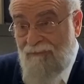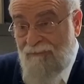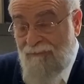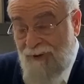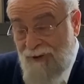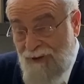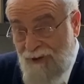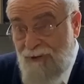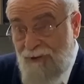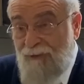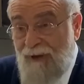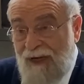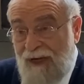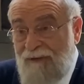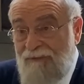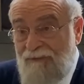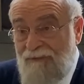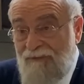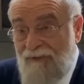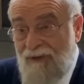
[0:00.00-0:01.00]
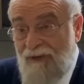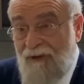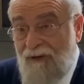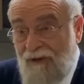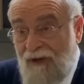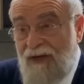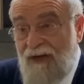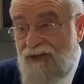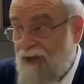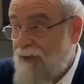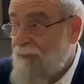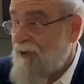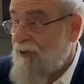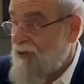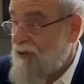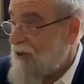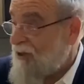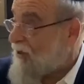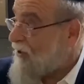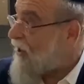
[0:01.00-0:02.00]
But you're right. Hashem
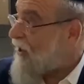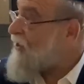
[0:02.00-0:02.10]
is the call.